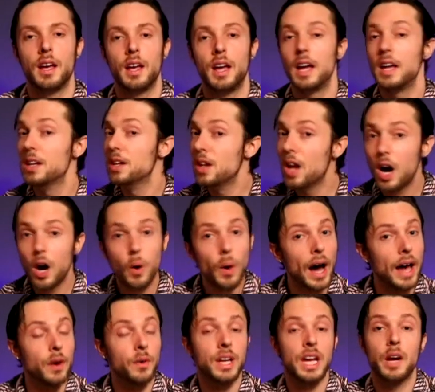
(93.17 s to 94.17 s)
And no,
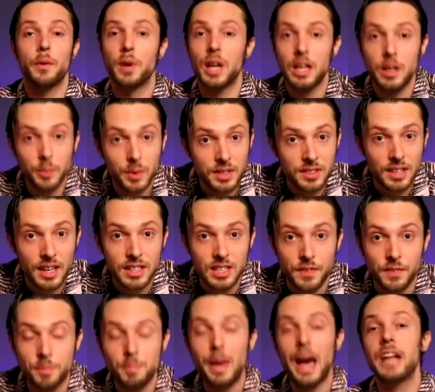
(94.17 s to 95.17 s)
I don't care what anyone says,
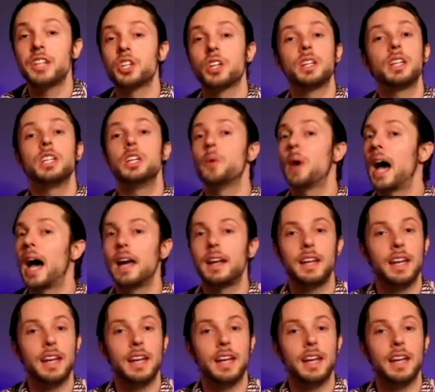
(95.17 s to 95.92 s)
if magically you had